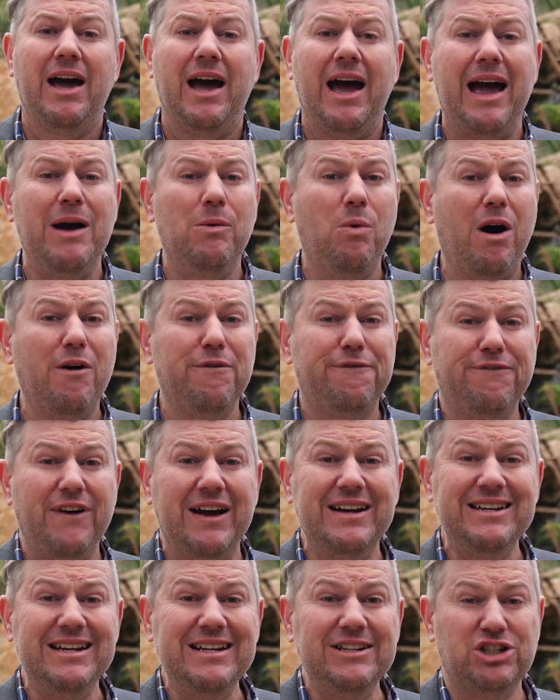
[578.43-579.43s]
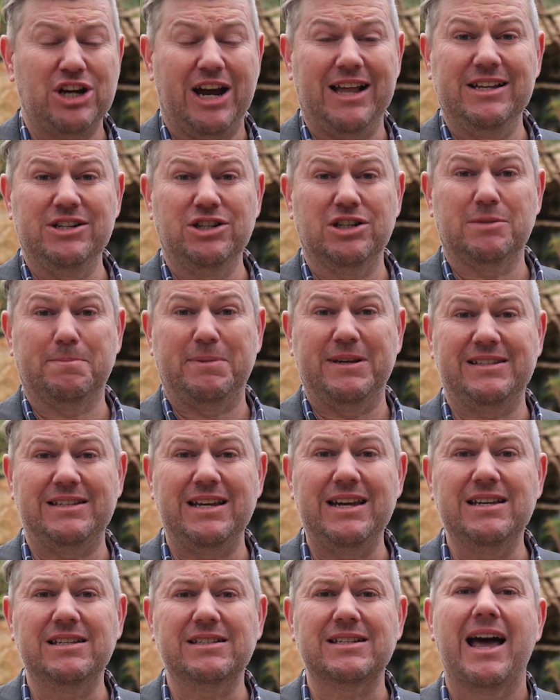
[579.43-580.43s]
and while funding challenges
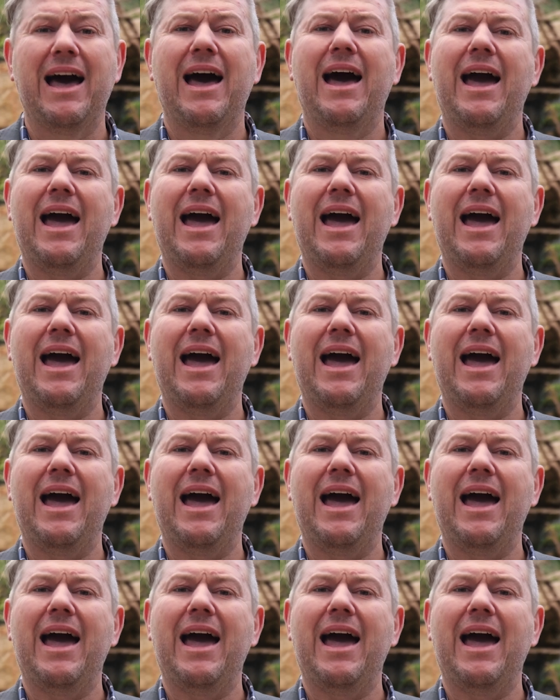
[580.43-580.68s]
persist,